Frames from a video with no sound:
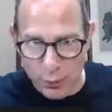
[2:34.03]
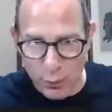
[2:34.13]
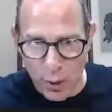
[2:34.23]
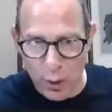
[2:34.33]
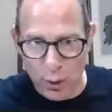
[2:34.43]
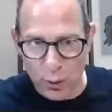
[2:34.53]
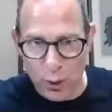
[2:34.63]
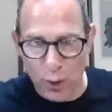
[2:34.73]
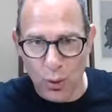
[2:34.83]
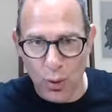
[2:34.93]
road,
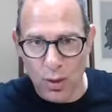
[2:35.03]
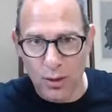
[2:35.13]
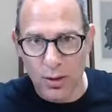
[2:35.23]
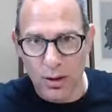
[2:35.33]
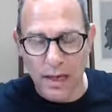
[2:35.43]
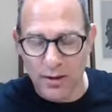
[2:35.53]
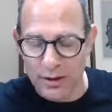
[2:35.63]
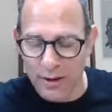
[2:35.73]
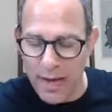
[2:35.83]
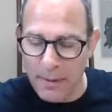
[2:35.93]
or late in the
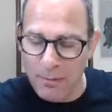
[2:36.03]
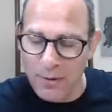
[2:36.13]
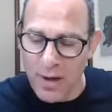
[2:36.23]
game.